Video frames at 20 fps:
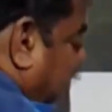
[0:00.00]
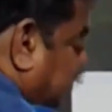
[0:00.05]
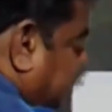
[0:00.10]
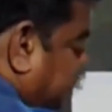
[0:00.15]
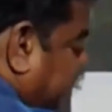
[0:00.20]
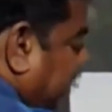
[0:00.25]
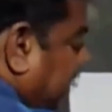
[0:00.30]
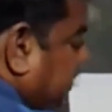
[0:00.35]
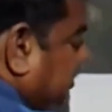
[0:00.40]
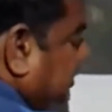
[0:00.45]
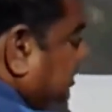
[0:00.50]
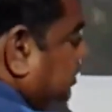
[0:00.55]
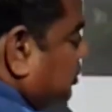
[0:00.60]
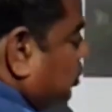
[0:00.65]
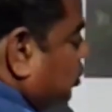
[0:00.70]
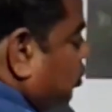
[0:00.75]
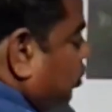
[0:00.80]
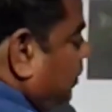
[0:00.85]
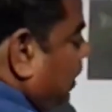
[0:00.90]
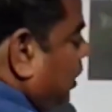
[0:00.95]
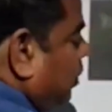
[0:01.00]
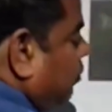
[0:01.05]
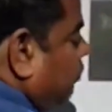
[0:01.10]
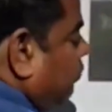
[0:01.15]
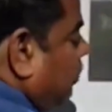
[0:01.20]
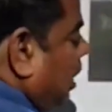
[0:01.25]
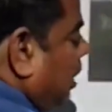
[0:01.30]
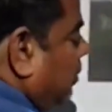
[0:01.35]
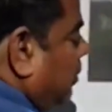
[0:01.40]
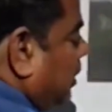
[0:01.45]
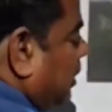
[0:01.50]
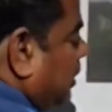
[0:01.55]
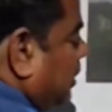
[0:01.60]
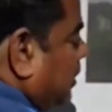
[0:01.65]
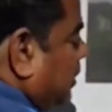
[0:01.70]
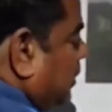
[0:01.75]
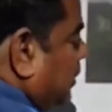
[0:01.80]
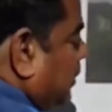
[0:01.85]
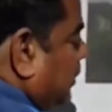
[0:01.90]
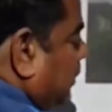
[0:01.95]
as well as these tobacco flower,
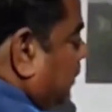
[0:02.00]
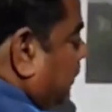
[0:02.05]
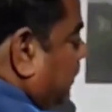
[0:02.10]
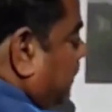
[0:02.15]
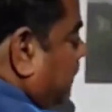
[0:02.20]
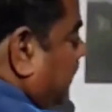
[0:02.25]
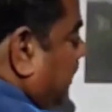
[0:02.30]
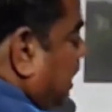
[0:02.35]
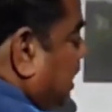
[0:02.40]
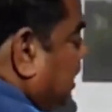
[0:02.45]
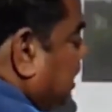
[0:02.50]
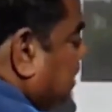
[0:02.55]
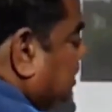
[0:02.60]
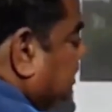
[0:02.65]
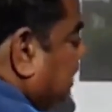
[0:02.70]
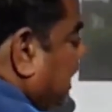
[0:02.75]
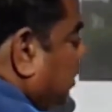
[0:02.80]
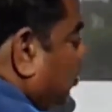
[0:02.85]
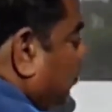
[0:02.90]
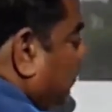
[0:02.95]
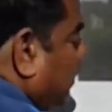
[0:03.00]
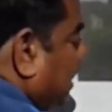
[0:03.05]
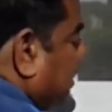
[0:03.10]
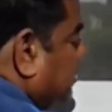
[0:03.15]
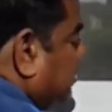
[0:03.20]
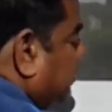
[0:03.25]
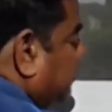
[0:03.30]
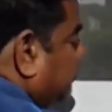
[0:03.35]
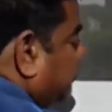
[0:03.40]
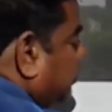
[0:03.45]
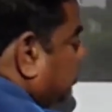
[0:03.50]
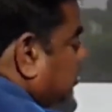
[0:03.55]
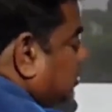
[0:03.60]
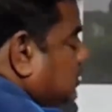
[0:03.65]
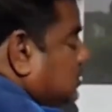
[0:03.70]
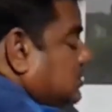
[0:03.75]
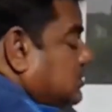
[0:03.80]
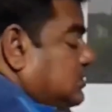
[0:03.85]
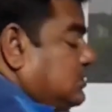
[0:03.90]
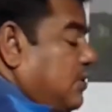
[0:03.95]
in the cytoplasm
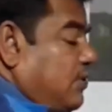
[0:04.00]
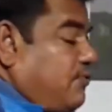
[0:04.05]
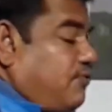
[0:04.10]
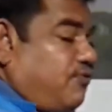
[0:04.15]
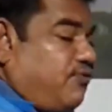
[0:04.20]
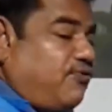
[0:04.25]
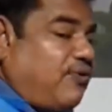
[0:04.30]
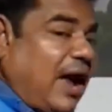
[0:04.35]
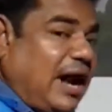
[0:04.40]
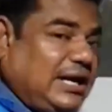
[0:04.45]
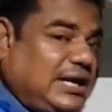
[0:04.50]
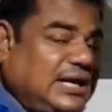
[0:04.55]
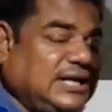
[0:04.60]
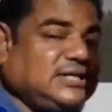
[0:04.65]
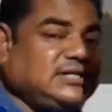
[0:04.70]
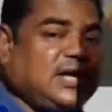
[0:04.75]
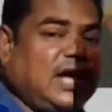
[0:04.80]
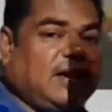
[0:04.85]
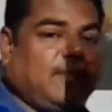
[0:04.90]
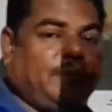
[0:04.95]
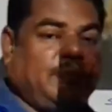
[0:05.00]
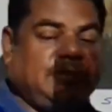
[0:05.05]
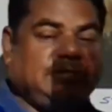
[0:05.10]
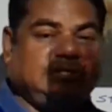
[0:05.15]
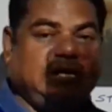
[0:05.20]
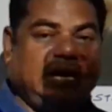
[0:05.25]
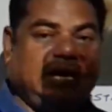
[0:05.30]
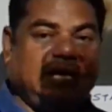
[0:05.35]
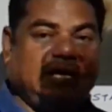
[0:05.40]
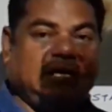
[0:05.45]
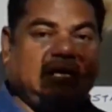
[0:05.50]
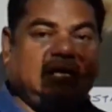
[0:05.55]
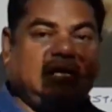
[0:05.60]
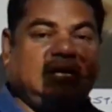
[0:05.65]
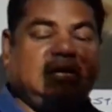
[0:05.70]
some factors are present.